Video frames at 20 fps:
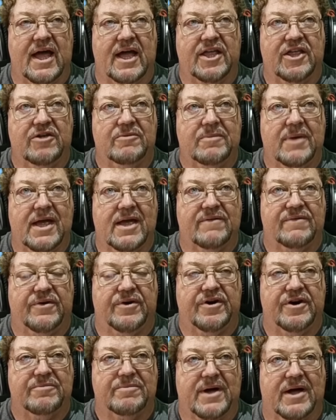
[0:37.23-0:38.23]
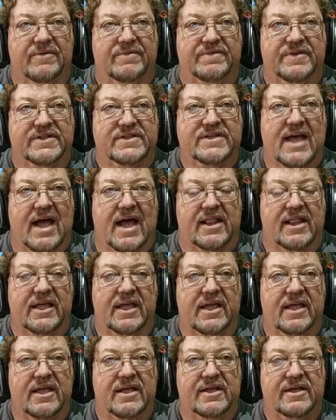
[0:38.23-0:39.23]
may have heard about
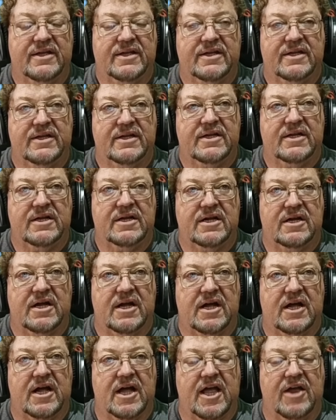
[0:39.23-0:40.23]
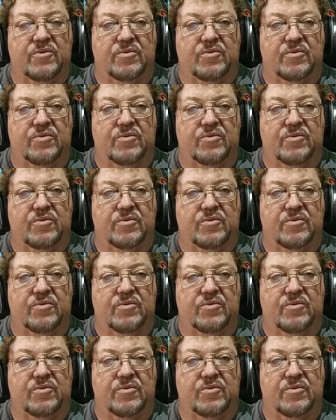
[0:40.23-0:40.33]
Vitaly, a